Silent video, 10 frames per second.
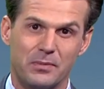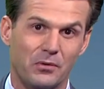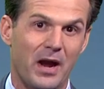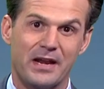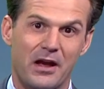But
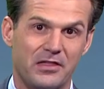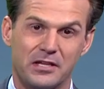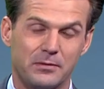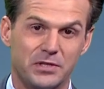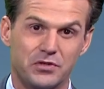right now, I
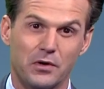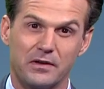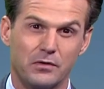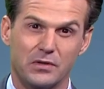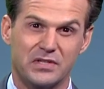think the majority
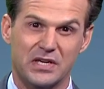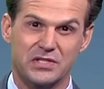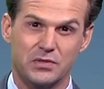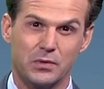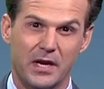of North
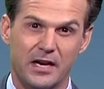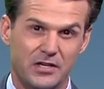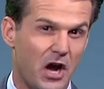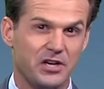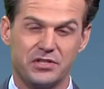Texas will kind of
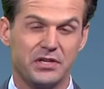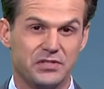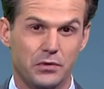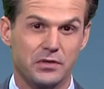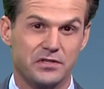dodge any
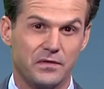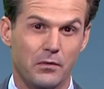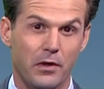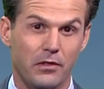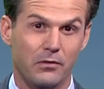sort of severe
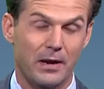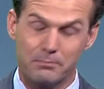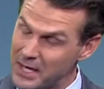weather threat.